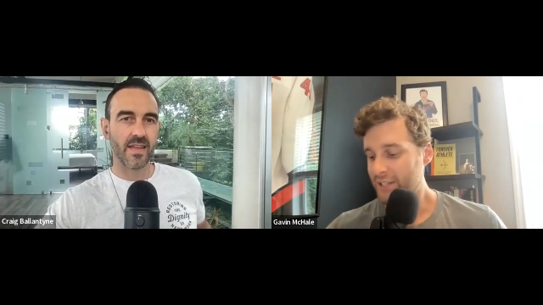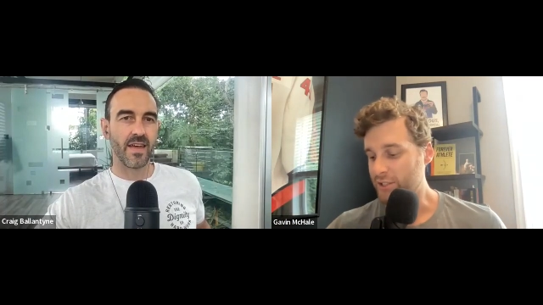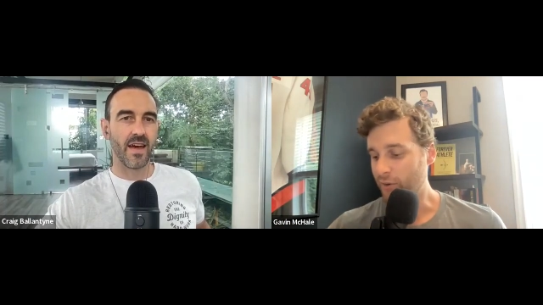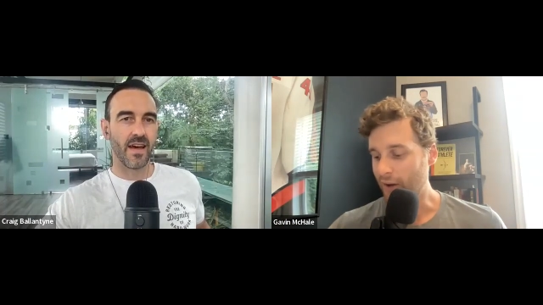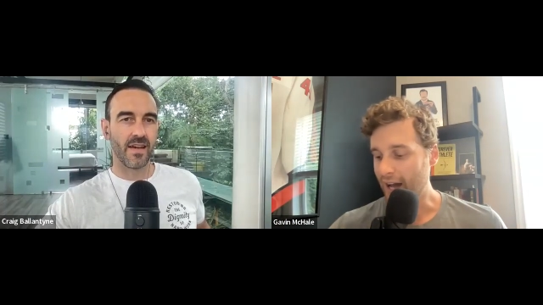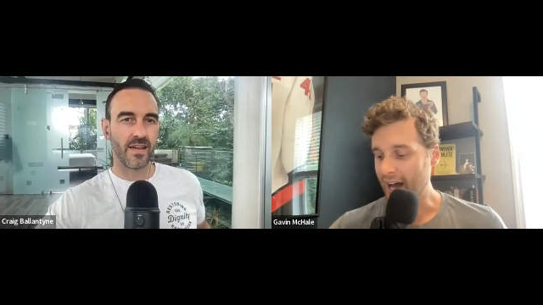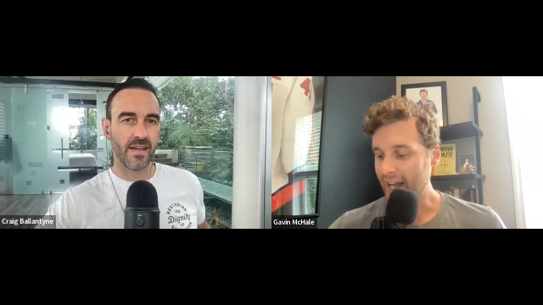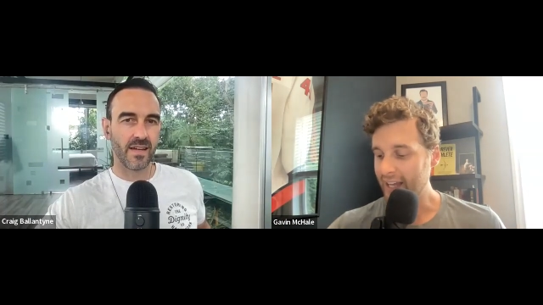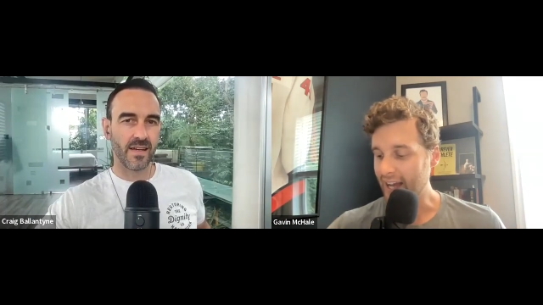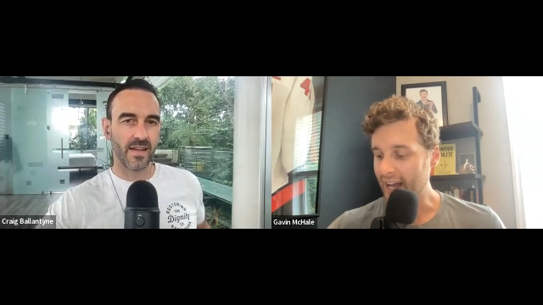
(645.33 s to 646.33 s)
Speaker 1: So yeah.
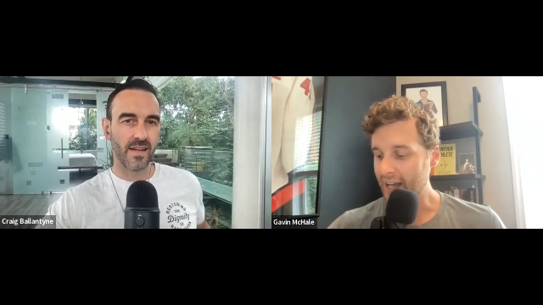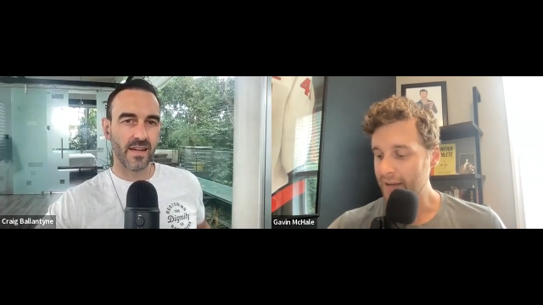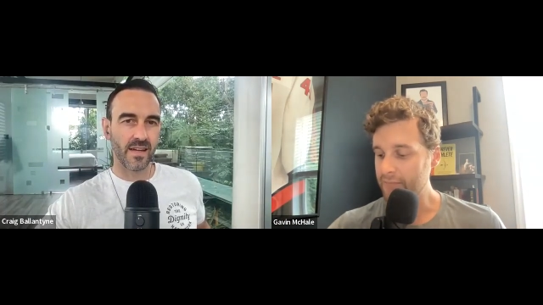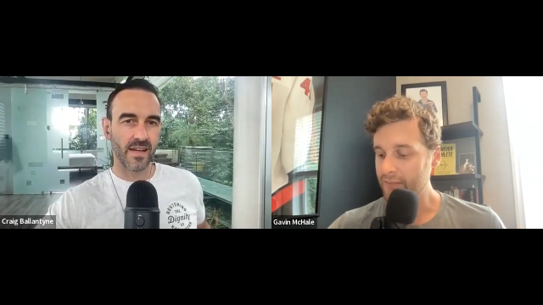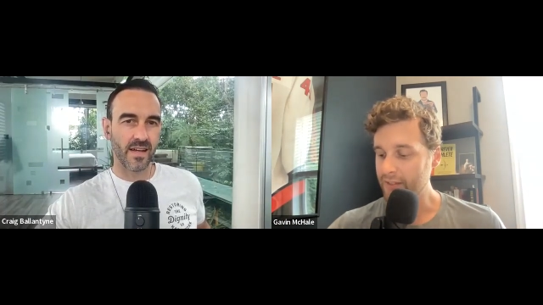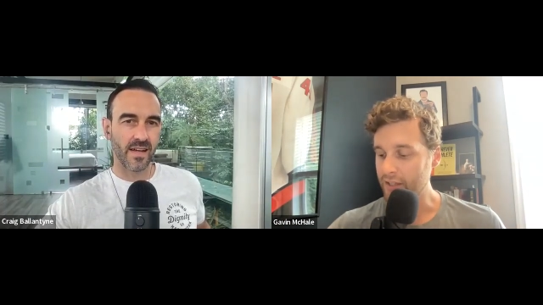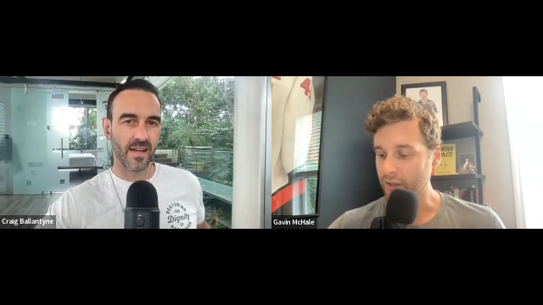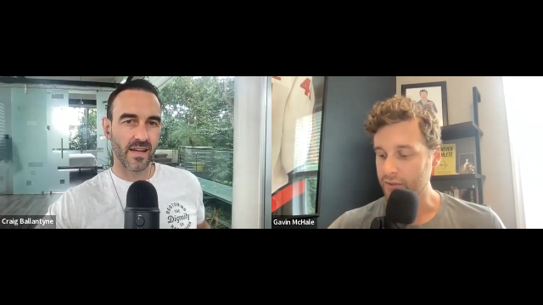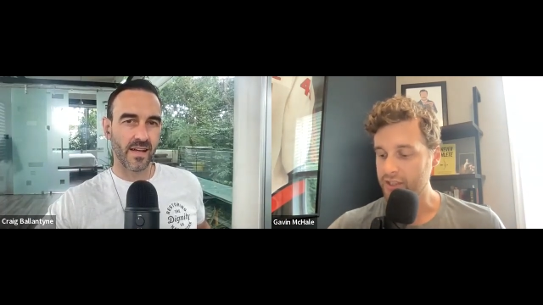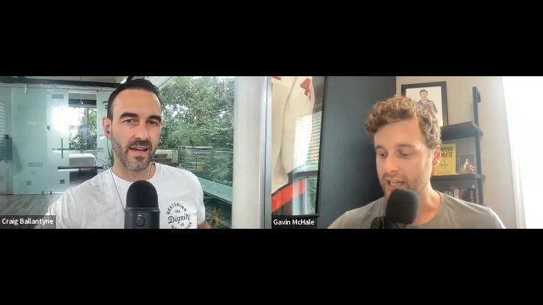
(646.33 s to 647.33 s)
I I'm you
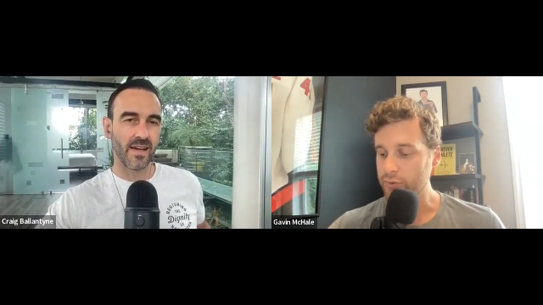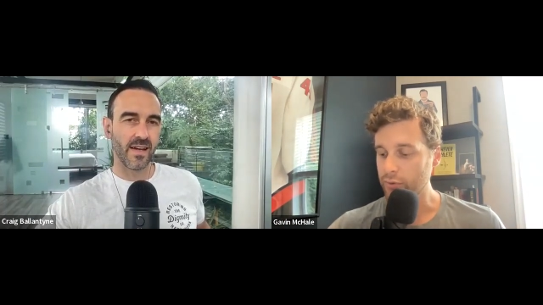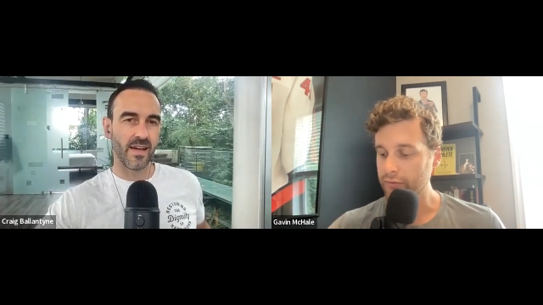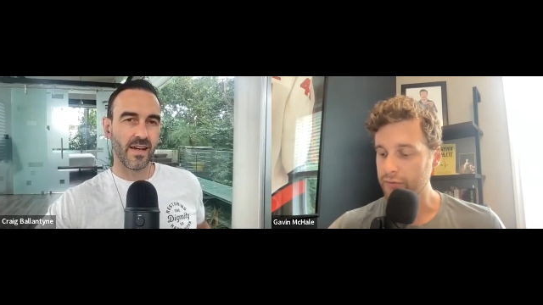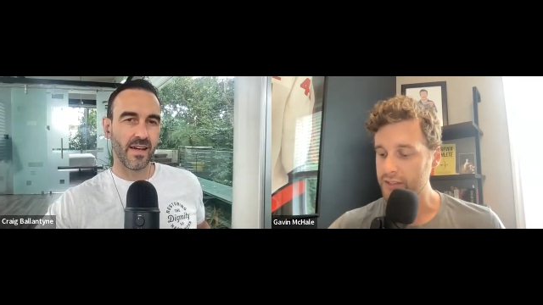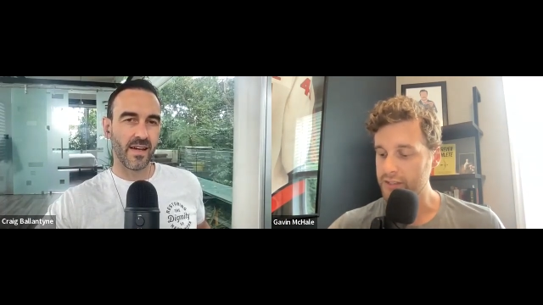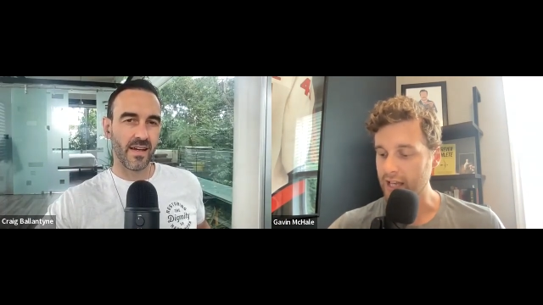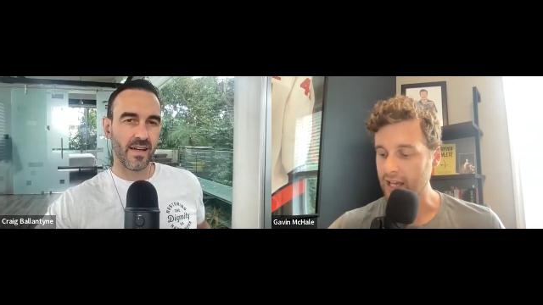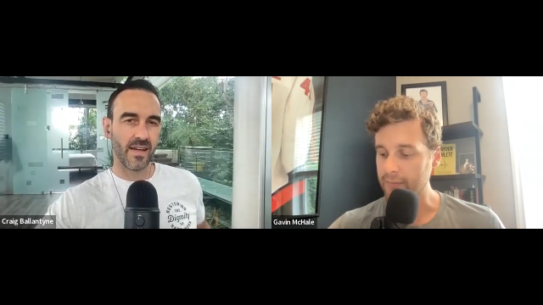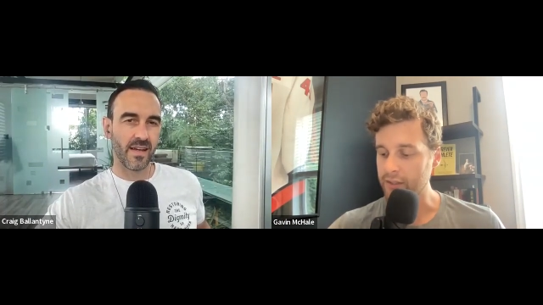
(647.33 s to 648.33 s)
know scheduled for this
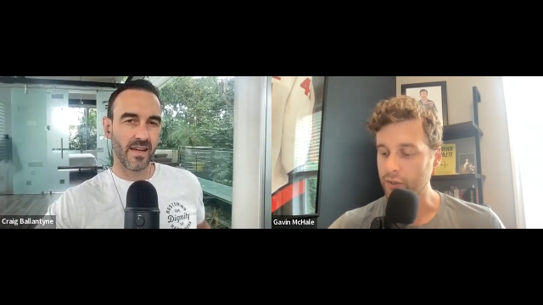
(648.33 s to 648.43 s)
game,